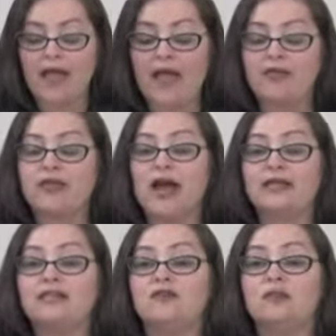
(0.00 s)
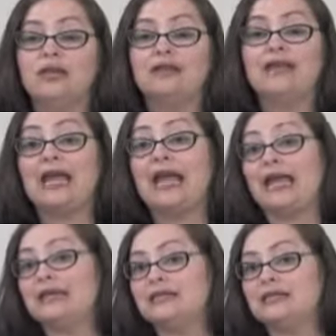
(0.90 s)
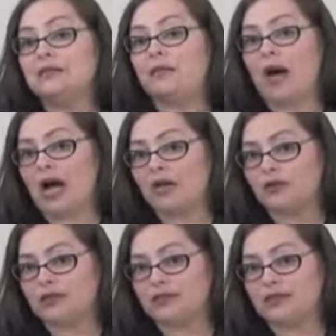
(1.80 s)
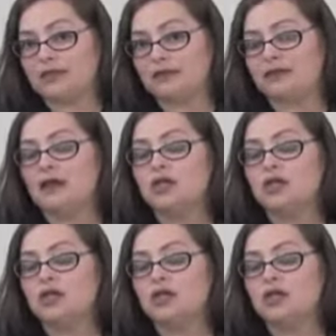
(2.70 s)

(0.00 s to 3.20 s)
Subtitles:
and the idea of being the anti-pirating